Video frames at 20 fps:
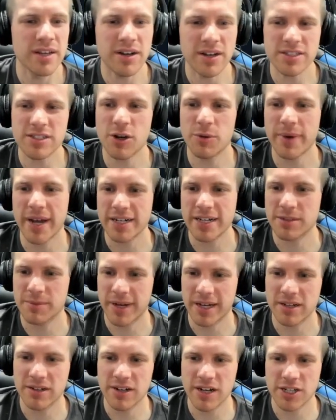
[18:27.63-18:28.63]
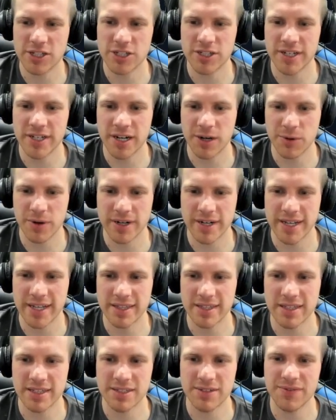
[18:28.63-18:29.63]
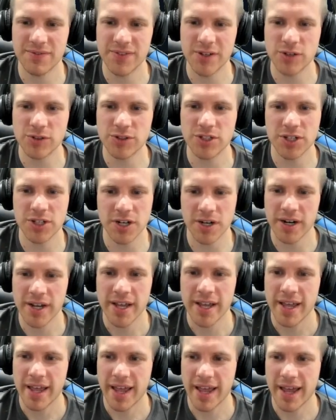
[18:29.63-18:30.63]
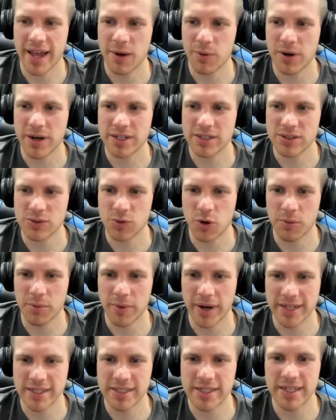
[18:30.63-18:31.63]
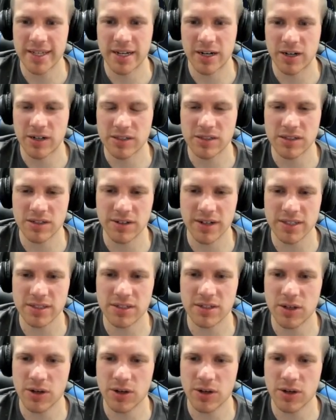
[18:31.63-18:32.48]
Let's go back to my collection here. We're going to hit this filter and we're going to sort by tier. So let's